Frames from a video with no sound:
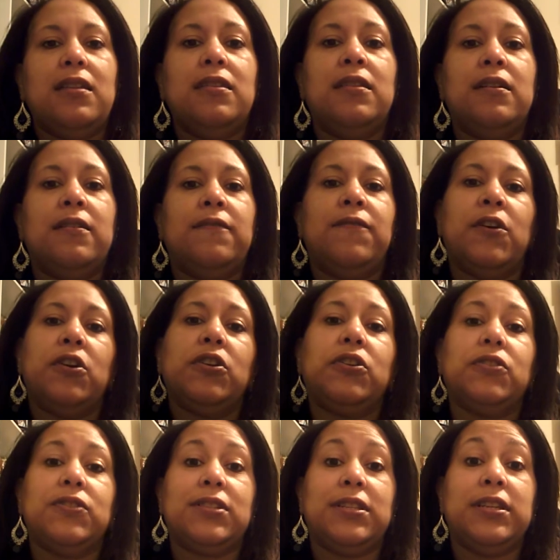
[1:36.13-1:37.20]
the
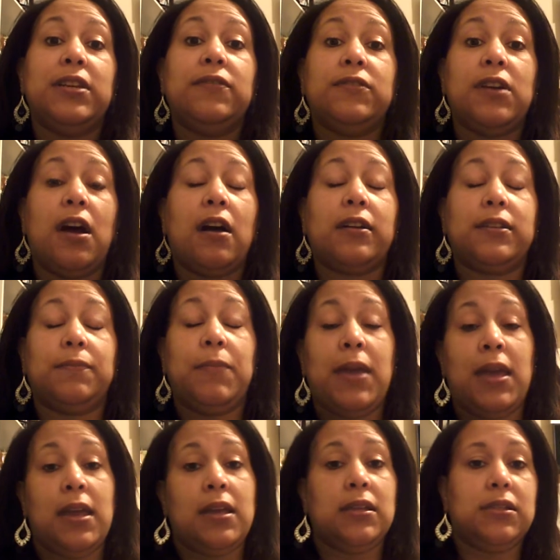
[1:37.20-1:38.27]
Vertical Sleeve Talk
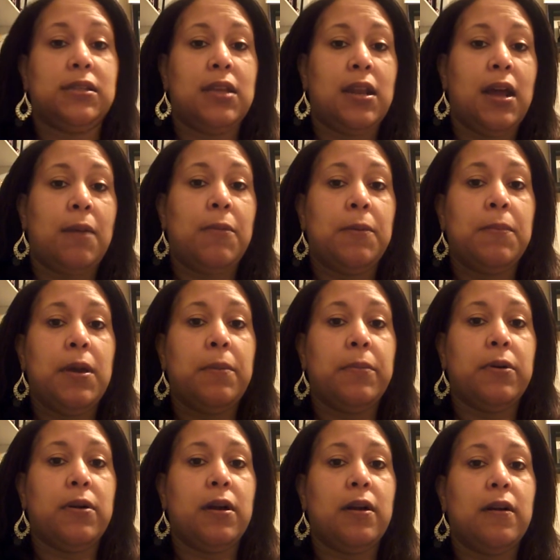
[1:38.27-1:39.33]
page that I'm a
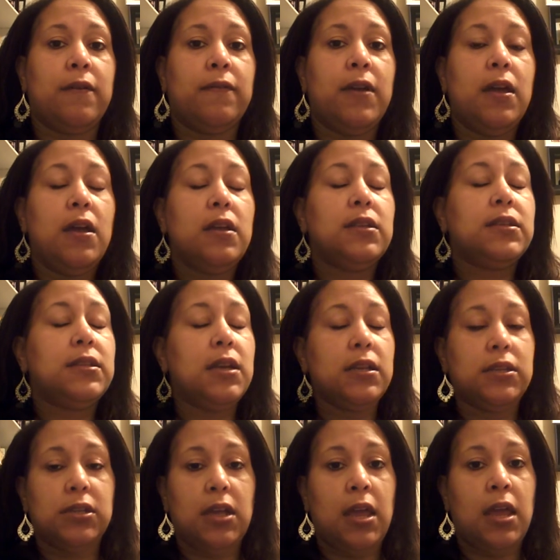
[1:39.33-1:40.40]
member of
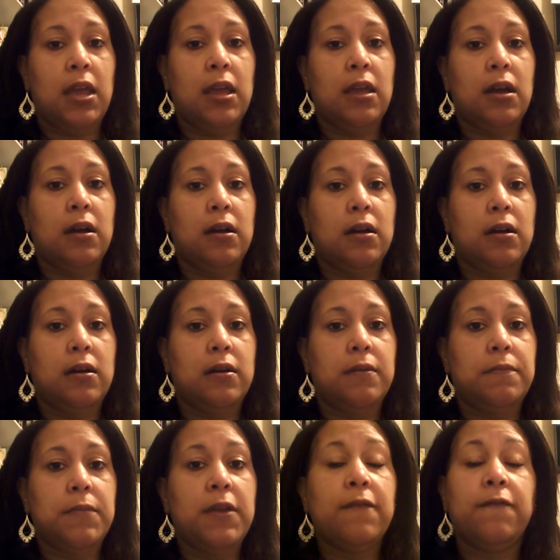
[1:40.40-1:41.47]
such a
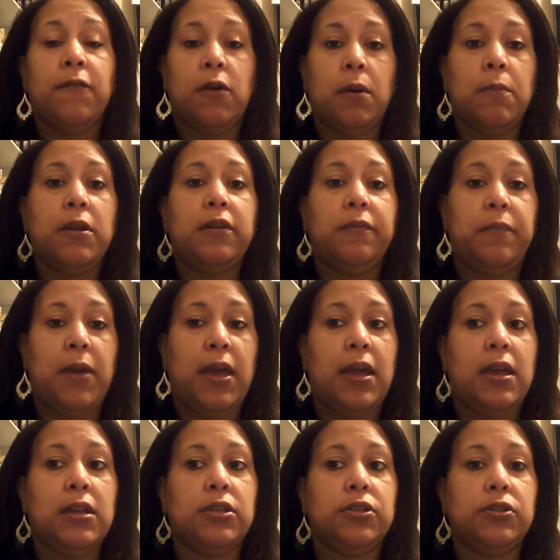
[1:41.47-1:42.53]
informative
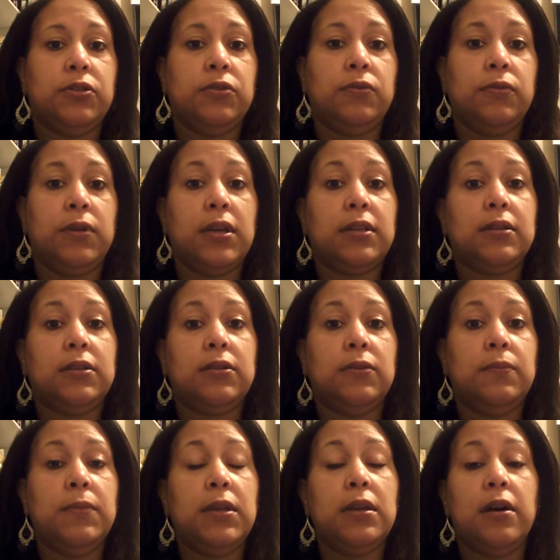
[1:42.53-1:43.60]
page. You get
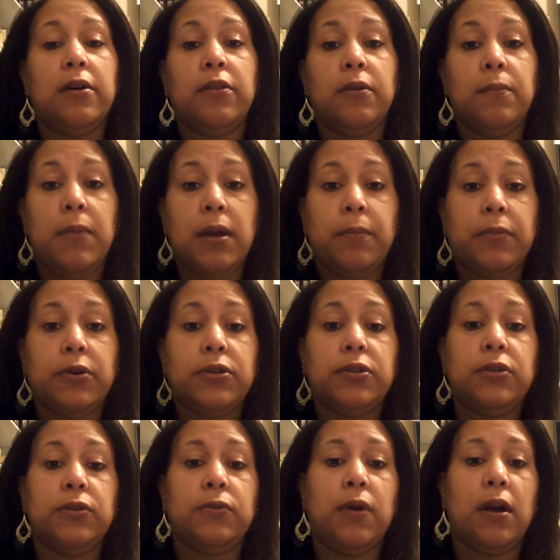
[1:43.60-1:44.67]
to meet other
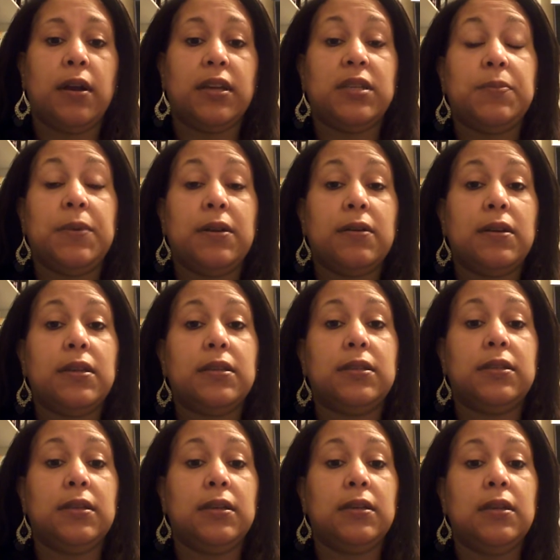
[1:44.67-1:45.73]
members who are
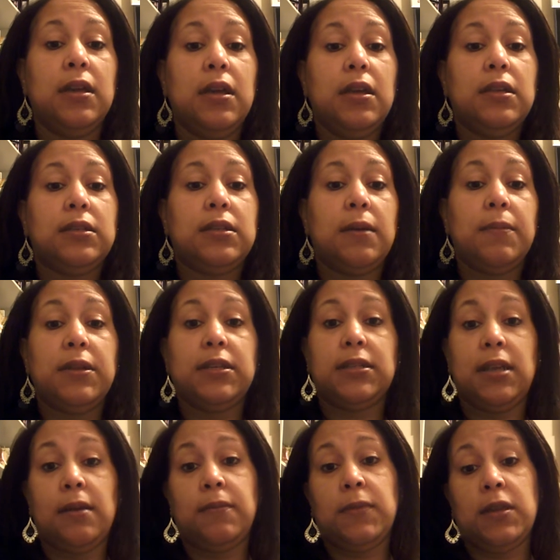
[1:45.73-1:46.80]
experiencing some of the
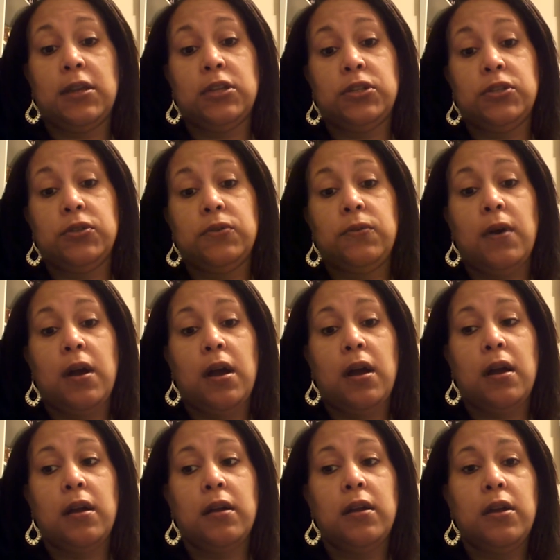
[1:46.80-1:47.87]
same things you
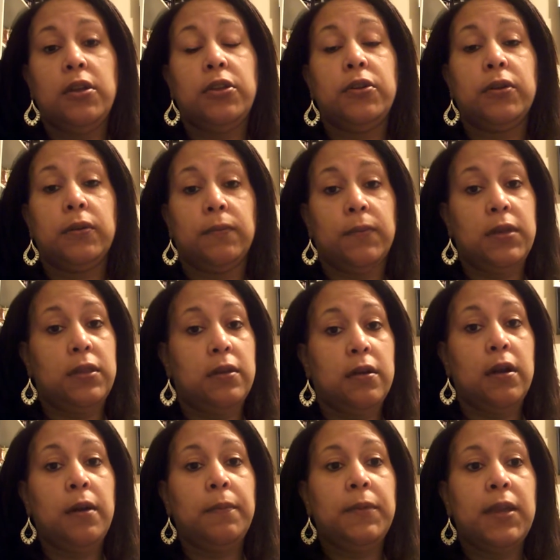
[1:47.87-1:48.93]
are. You can read
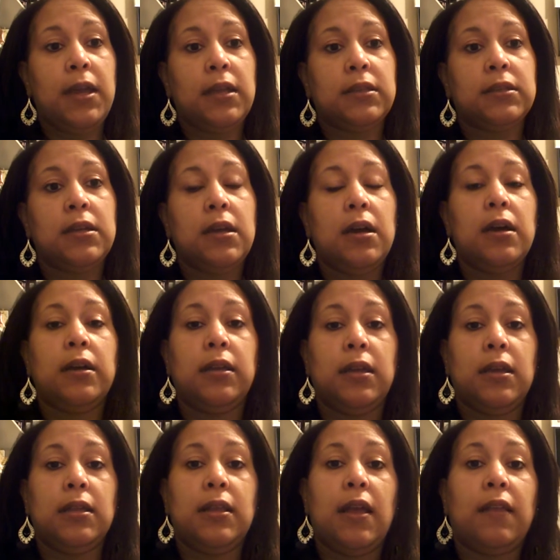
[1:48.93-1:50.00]
their updates.
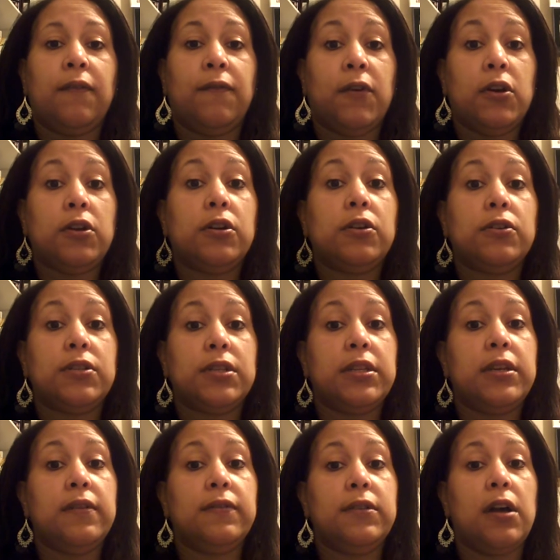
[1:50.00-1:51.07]
Again, that's
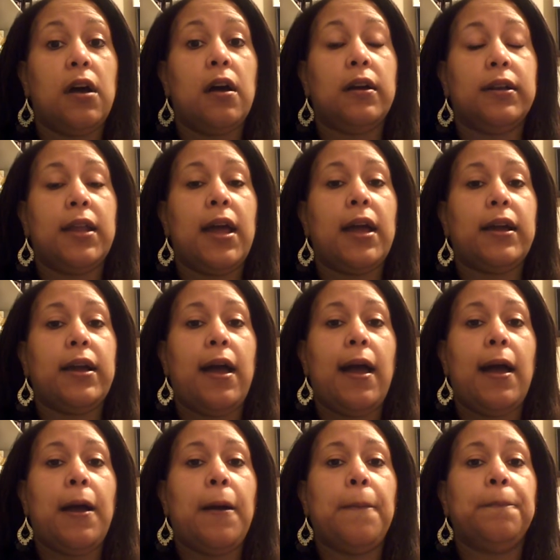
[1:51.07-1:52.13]

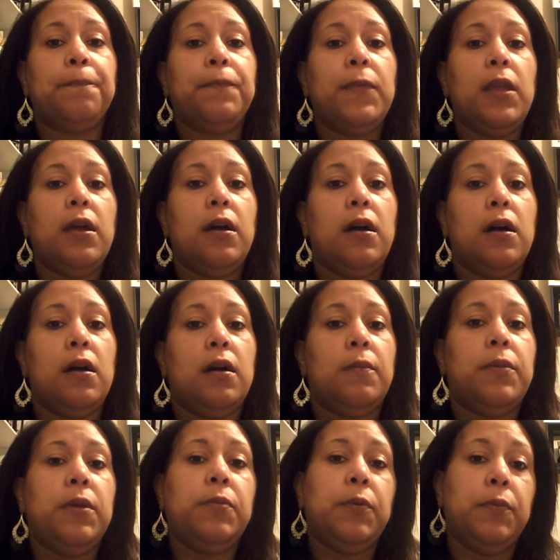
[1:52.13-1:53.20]
verticalsleevetalk.com.
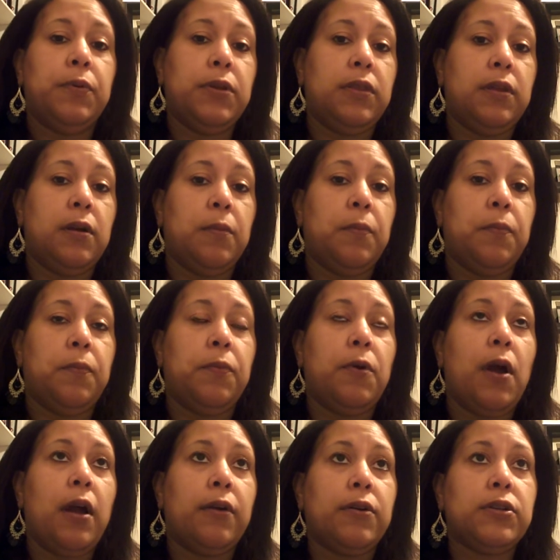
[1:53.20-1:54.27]
People put their
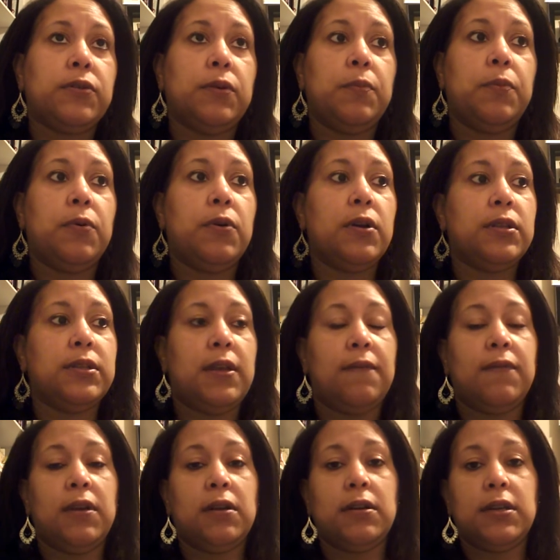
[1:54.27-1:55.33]
progress reports
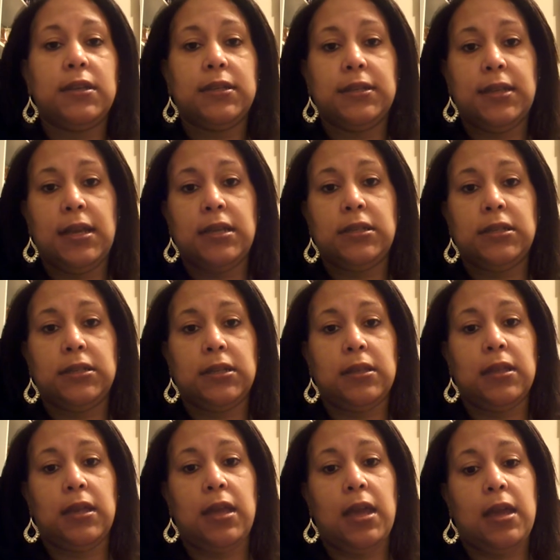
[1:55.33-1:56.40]
at various stages
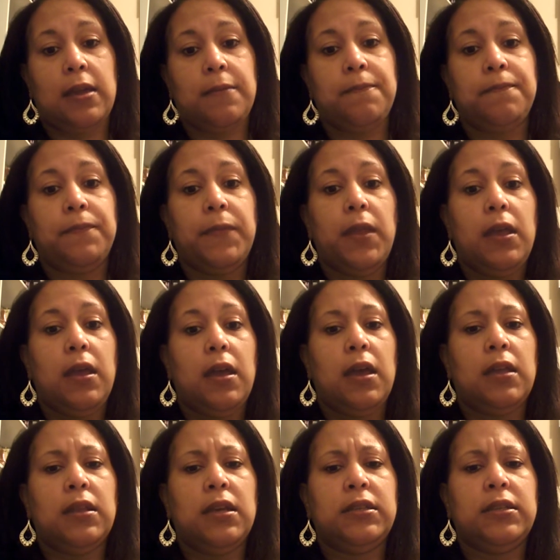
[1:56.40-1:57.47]
of the game,
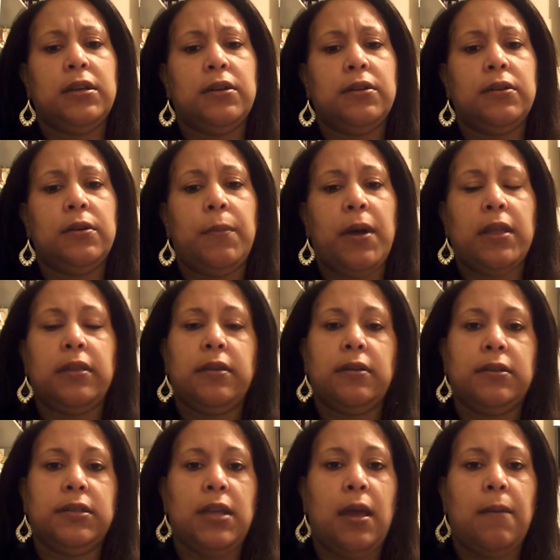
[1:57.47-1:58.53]
and they tell you about
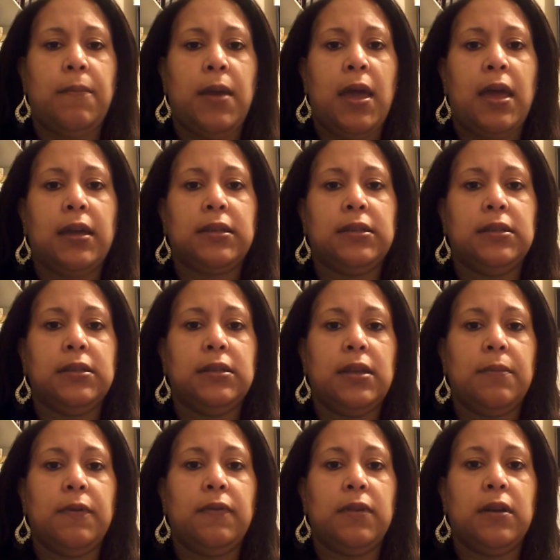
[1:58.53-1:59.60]
their setbacks and
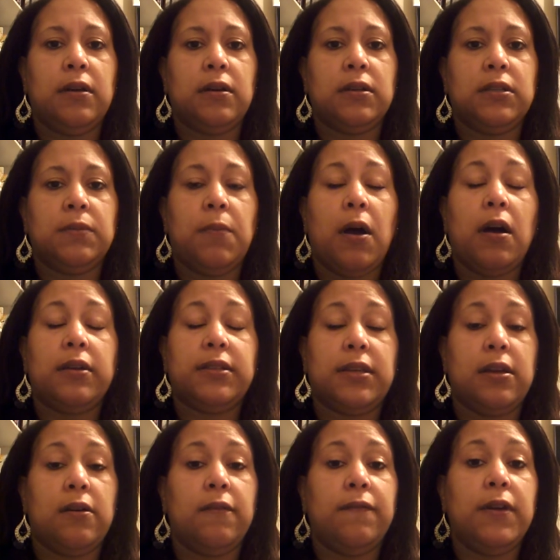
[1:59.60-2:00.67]
some of their
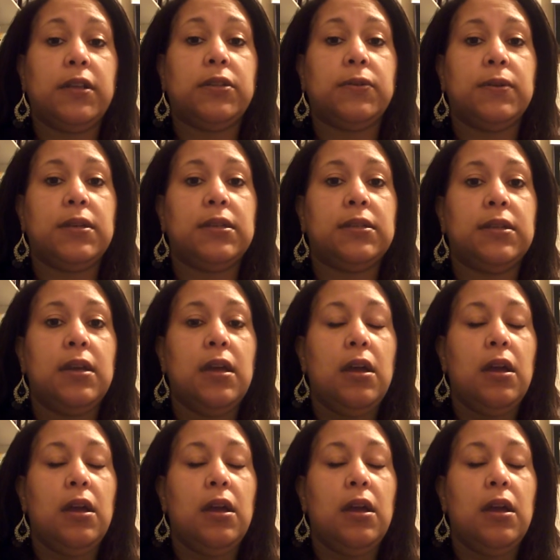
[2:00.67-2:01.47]
small-scale victories.